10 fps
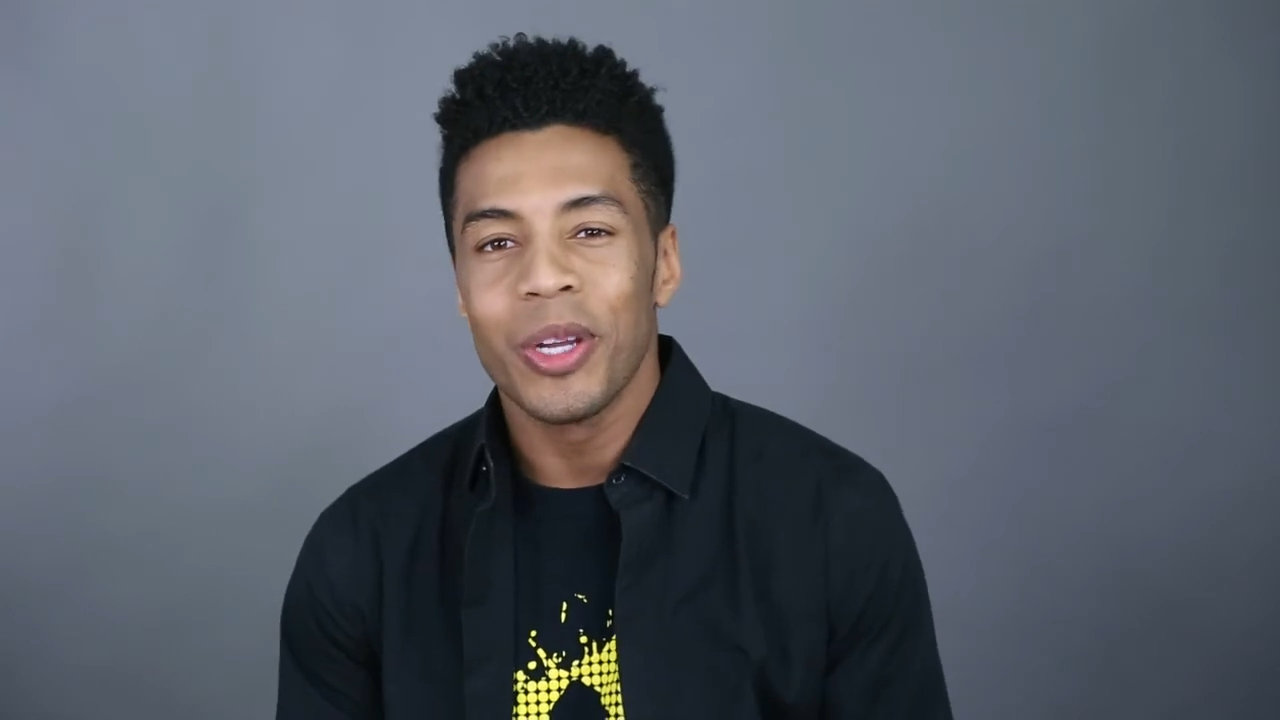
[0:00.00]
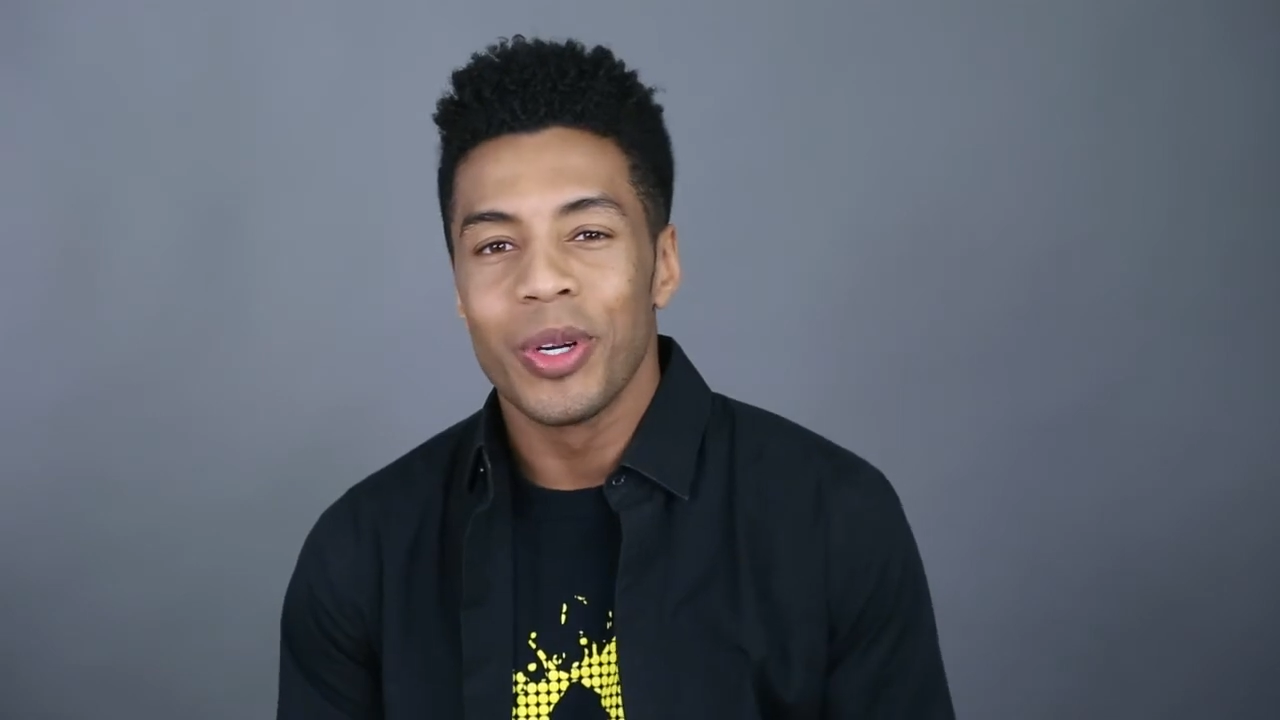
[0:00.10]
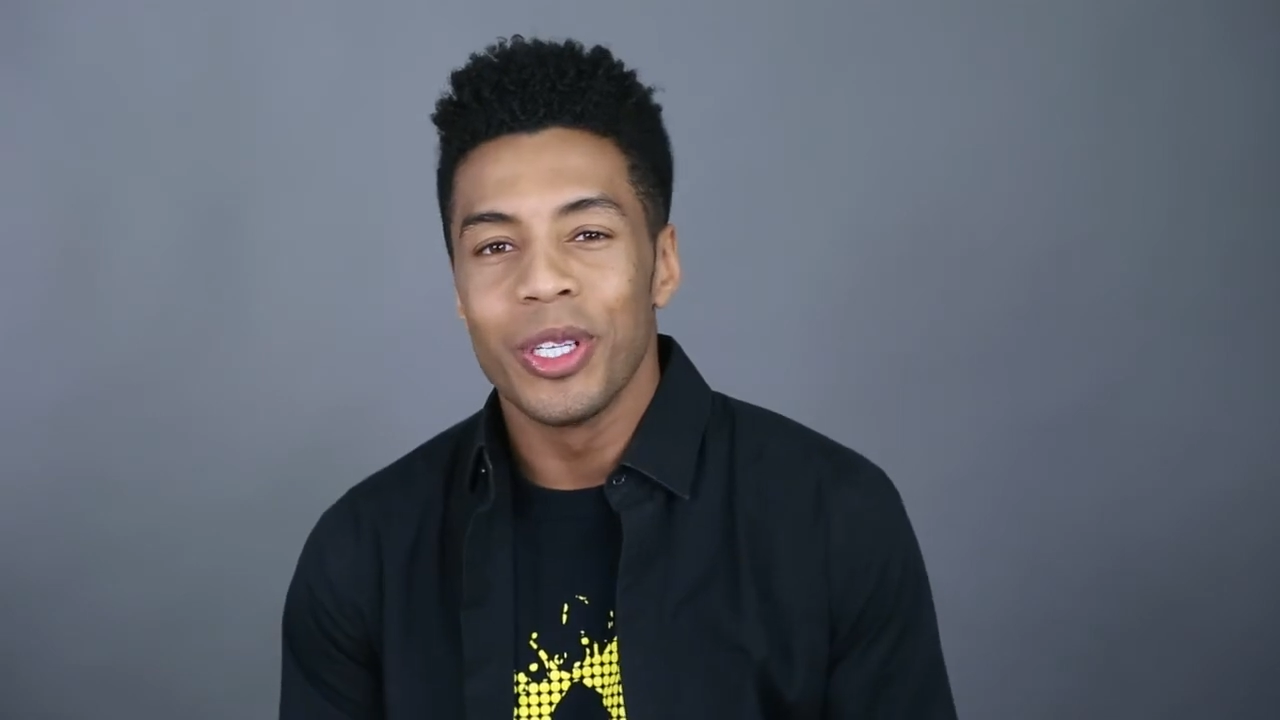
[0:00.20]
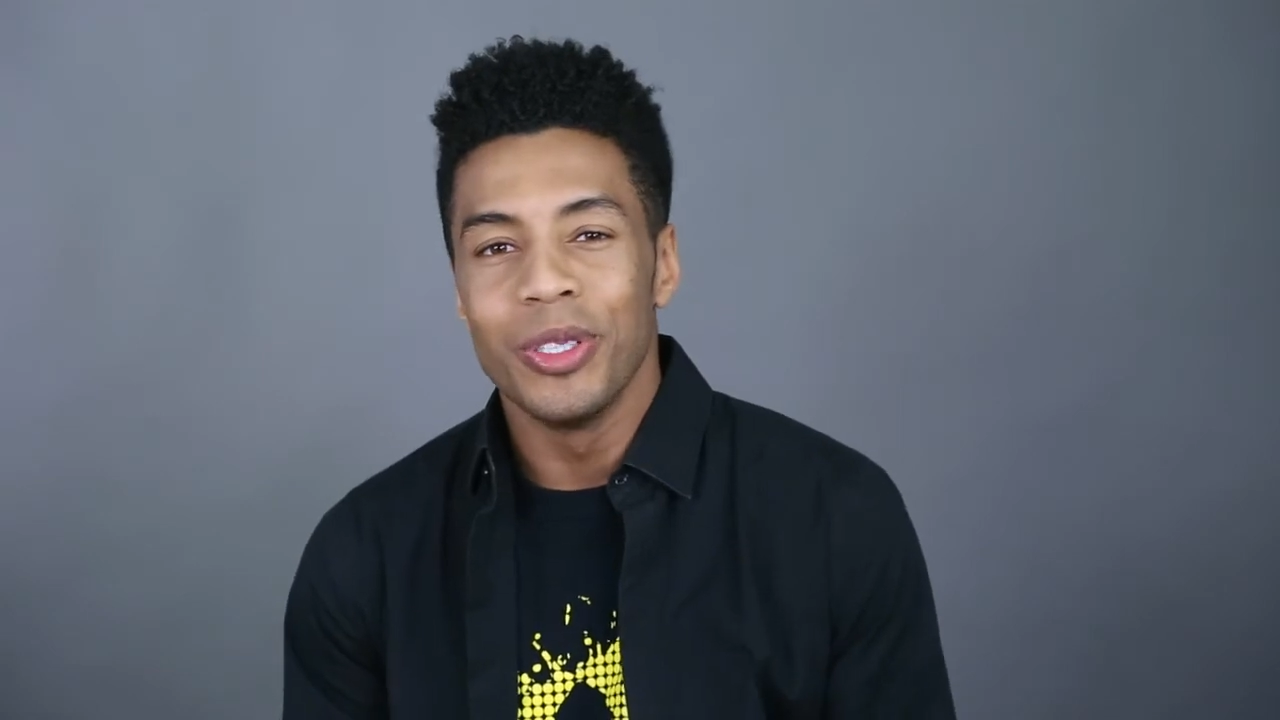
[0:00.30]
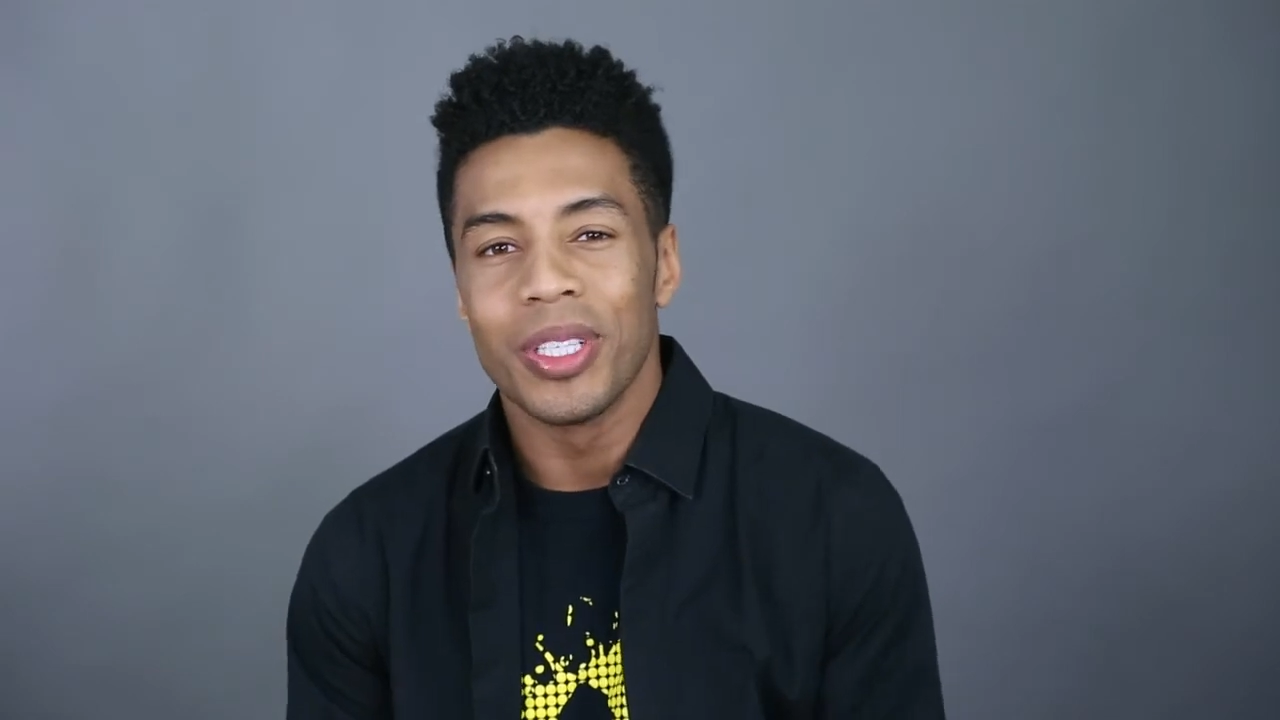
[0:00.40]

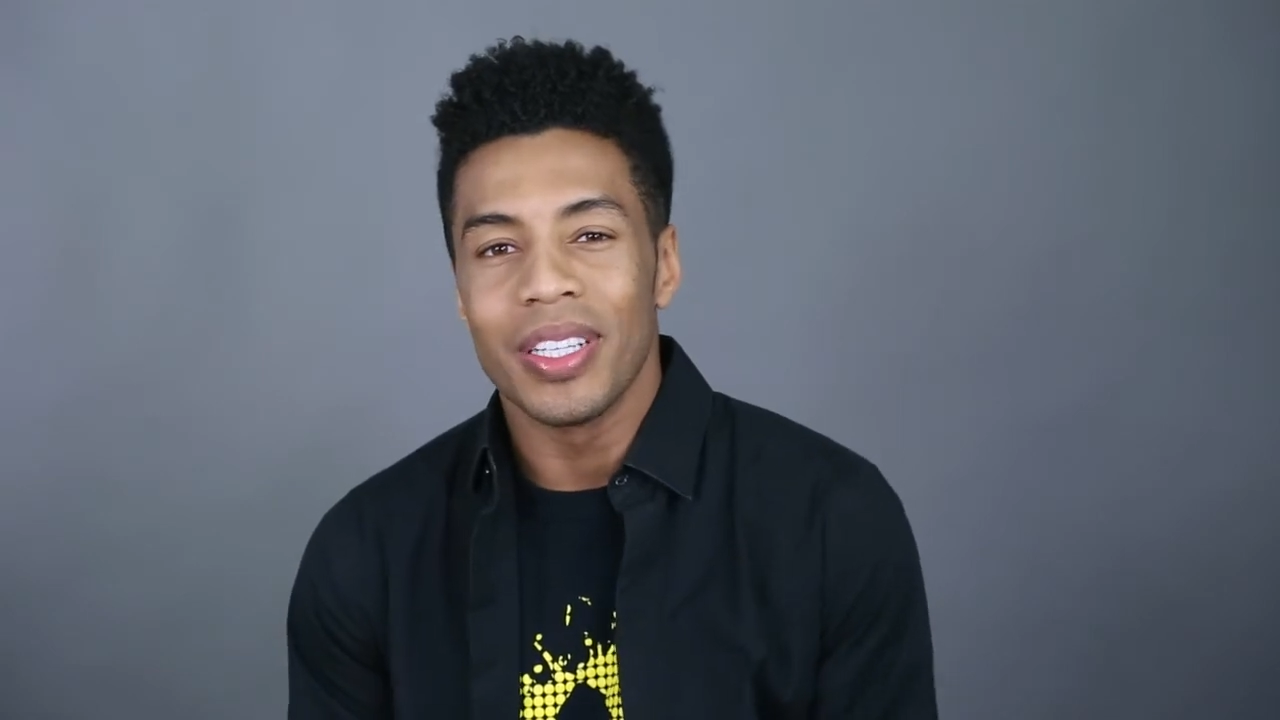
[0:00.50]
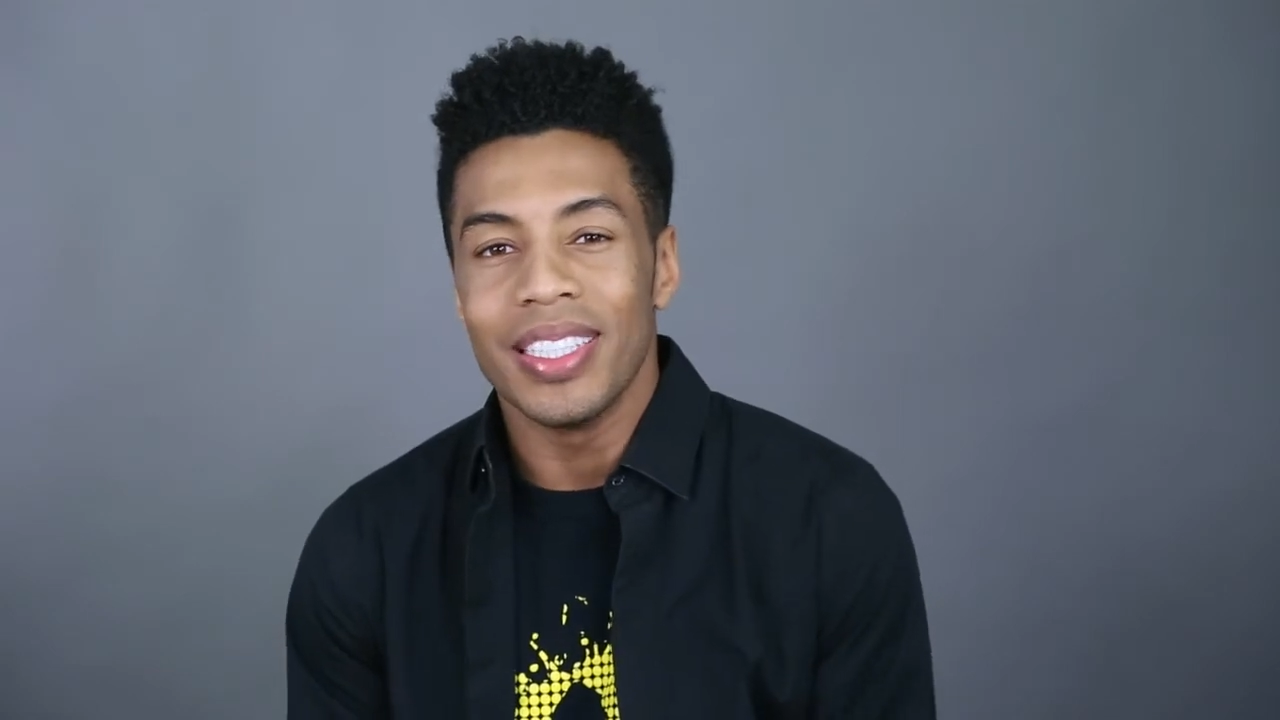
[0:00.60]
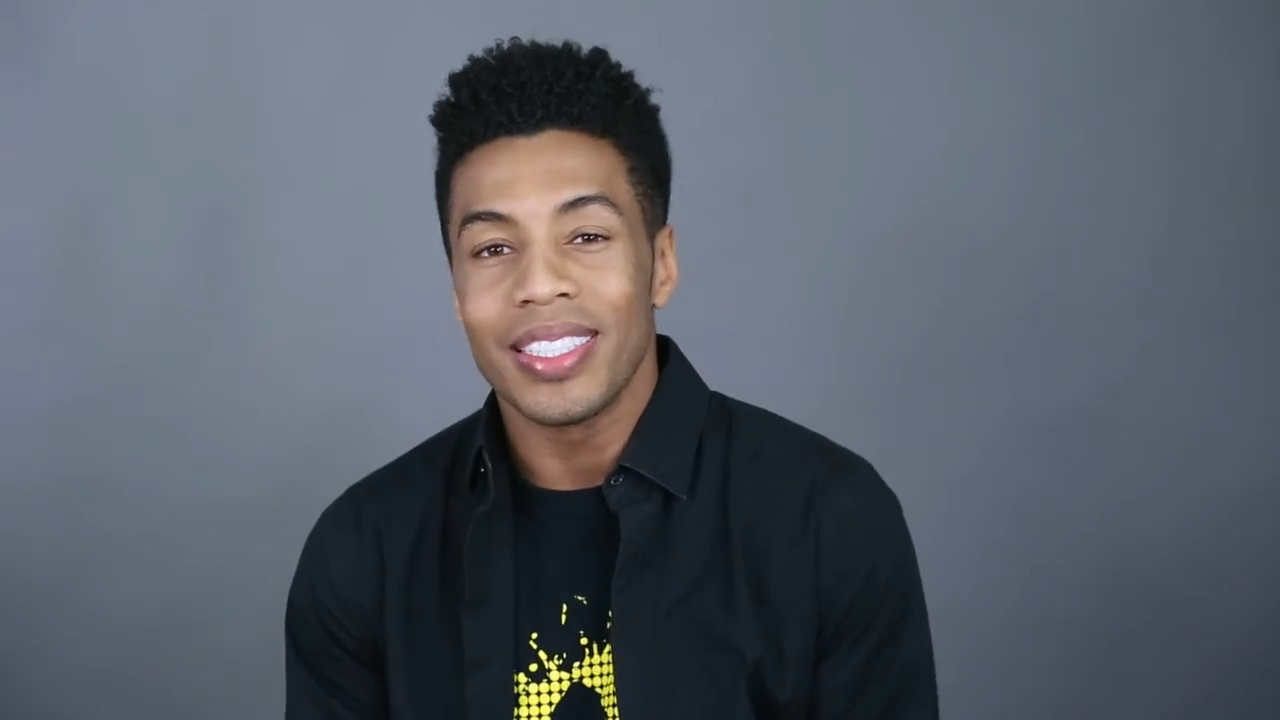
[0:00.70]
we're using the